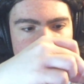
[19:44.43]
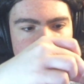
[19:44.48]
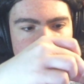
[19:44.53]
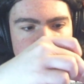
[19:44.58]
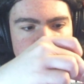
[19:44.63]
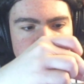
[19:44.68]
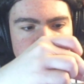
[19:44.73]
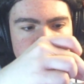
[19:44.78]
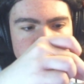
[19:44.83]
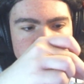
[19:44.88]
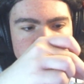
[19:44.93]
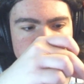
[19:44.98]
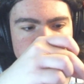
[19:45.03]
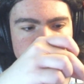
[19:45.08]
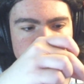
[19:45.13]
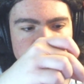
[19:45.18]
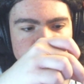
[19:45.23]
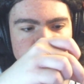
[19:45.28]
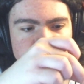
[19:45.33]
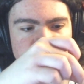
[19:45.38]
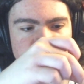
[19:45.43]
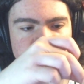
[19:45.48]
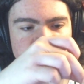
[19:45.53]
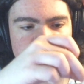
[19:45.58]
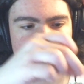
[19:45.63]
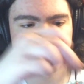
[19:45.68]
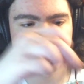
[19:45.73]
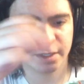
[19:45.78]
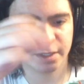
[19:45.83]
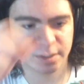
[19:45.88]
carefully move him
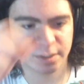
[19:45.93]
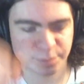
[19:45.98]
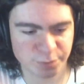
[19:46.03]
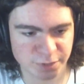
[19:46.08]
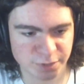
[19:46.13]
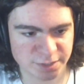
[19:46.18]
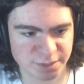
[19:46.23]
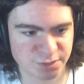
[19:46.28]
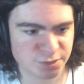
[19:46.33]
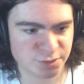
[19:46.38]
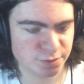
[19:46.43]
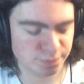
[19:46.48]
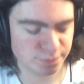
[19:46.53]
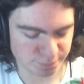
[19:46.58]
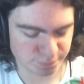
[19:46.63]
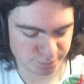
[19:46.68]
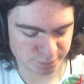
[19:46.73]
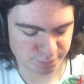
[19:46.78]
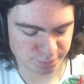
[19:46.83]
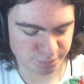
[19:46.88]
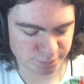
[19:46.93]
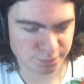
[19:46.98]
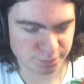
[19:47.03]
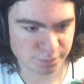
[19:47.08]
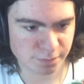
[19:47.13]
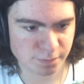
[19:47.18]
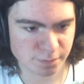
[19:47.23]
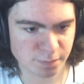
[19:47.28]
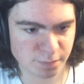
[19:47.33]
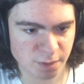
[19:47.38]
back into place.
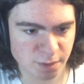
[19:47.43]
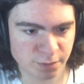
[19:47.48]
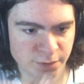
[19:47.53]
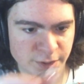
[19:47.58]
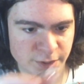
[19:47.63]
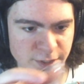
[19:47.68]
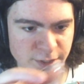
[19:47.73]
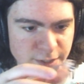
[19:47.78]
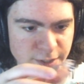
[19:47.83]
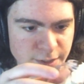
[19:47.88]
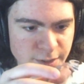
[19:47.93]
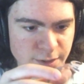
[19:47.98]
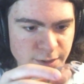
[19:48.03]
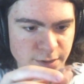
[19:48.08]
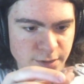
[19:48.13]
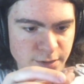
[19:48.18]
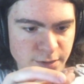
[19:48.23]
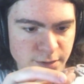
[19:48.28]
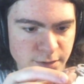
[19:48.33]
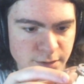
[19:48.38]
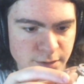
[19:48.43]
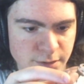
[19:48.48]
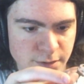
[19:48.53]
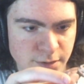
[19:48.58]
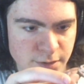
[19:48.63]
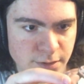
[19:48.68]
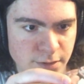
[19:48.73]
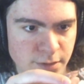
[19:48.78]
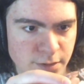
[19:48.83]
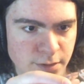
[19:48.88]
Okay.
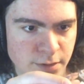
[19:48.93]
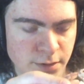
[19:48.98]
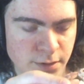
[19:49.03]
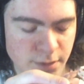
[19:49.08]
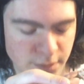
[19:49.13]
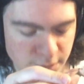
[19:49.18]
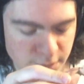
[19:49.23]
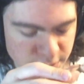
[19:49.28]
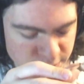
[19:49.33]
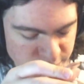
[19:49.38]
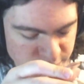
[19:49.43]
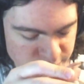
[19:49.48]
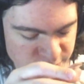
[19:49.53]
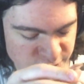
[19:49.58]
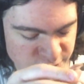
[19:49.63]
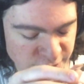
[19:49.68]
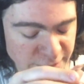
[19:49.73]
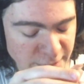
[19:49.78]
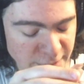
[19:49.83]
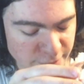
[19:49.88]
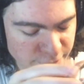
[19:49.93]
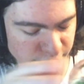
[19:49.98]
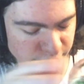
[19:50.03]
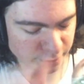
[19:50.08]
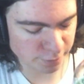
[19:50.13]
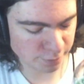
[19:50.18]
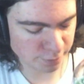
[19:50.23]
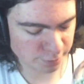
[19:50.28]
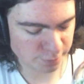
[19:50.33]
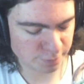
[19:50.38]
So it's
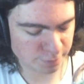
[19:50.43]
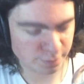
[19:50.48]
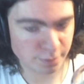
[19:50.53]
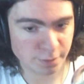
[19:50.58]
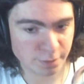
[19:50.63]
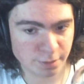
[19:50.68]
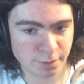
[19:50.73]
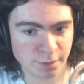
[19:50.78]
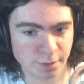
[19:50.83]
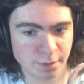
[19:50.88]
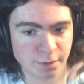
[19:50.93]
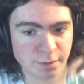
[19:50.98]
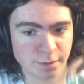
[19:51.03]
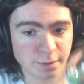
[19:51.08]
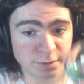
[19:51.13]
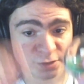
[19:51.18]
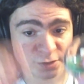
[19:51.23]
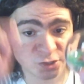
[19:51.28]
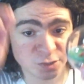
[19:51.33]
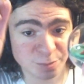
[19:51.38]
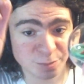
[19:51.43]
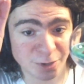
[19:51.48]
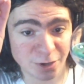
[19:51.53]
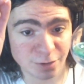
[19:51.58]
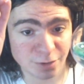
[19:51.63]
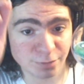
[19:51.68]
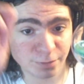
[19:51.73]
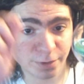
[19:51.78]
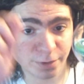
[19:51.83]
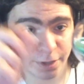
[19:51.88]
together. Then the
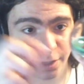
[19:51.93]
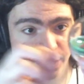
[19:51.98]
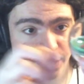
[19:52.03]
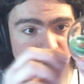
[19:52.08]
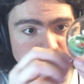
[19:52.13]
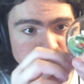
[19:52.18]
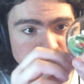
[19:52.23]
small ring